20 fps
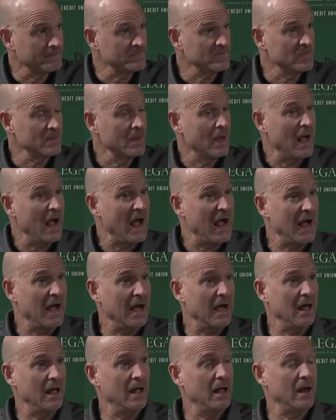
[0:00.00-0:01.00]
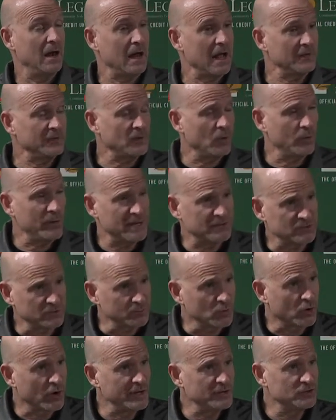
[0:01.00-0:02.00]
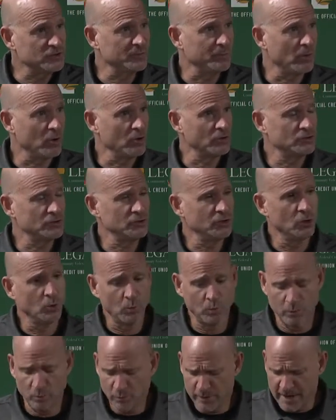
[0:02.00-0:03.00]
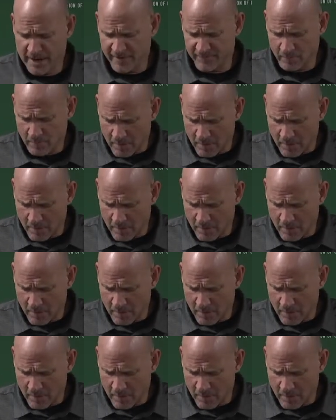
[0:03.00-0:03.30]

kind of get that going? I thought we had some great spurts. You know, when we have